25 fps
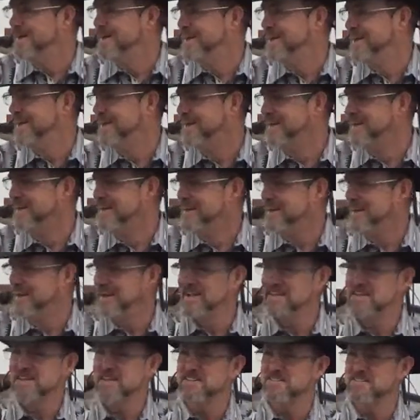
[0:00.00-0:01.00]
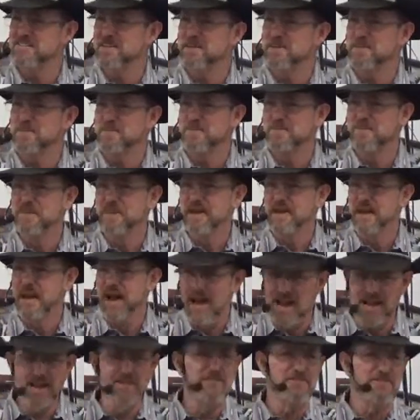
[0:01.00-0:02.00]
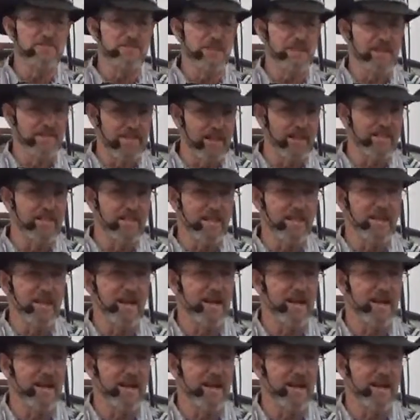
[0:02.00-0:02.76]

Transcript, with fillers: Ain't that something? Angels, they, they